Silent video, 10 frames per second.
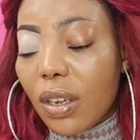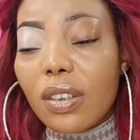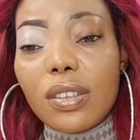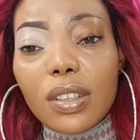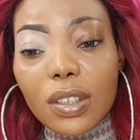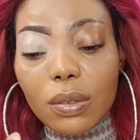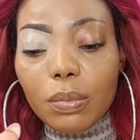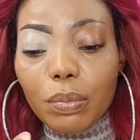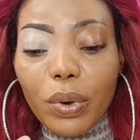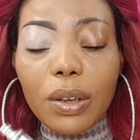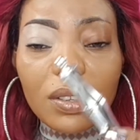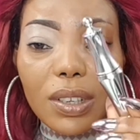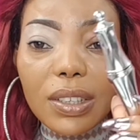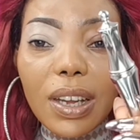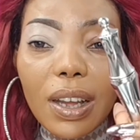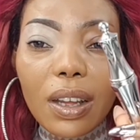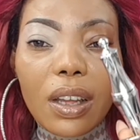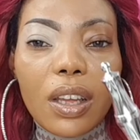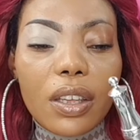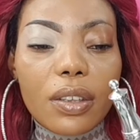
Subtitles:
Because this brow setter,